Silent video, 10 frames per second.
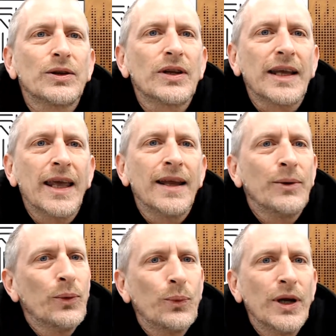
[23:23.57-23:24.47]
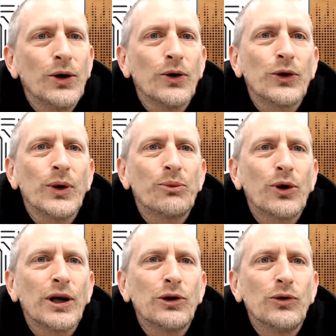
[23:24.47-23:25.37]
Again, we're not doing
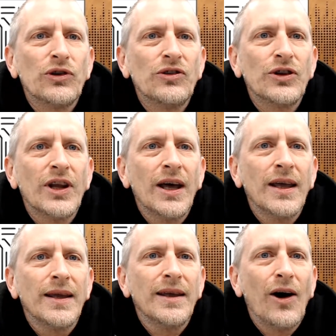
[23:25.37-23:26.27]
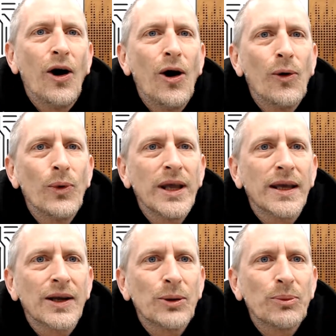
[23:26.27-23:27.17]
product launches today. Are we
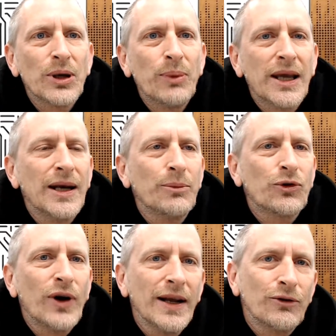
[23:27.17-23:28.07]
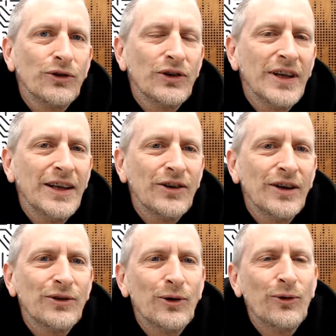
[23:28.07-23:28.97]
going to be picking up Tractor as a
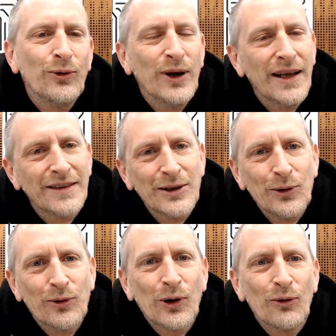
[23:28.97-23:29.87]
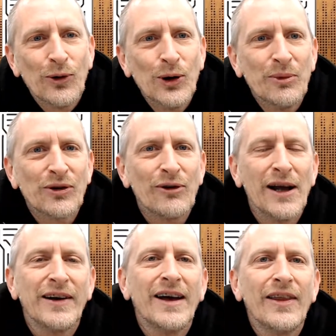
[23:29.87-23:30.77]
DJ software? There's an awful lot of rumours
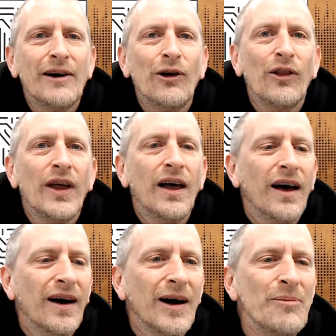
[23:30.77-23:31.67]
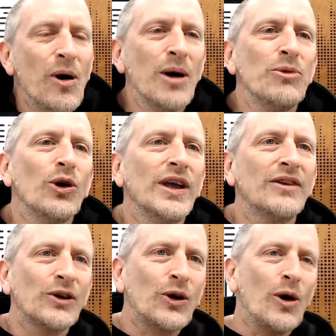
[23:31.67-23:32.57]
around out there, aren't there? I'm not here
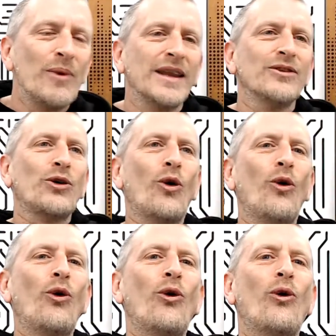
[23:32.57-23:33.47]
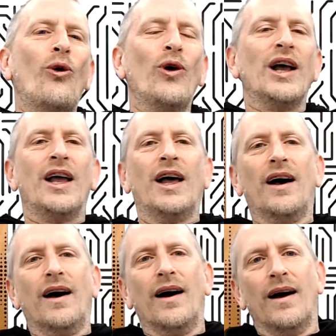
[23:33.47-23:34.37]
to comment or
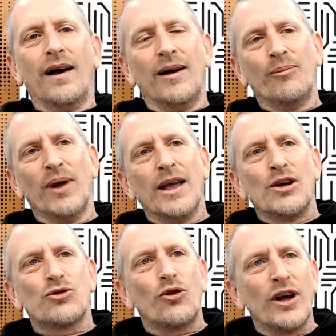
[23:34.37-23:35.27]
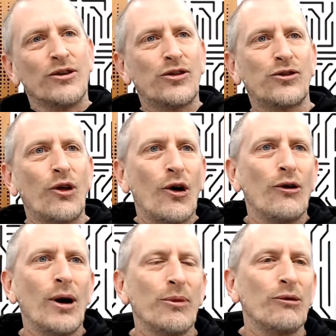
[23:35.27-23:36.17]
try and
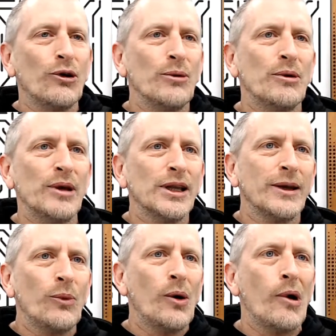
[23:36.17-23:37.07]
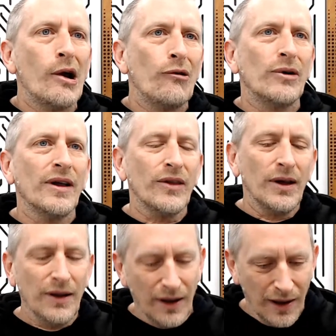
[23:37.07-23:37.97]
stir up the rumour mill in one way or another.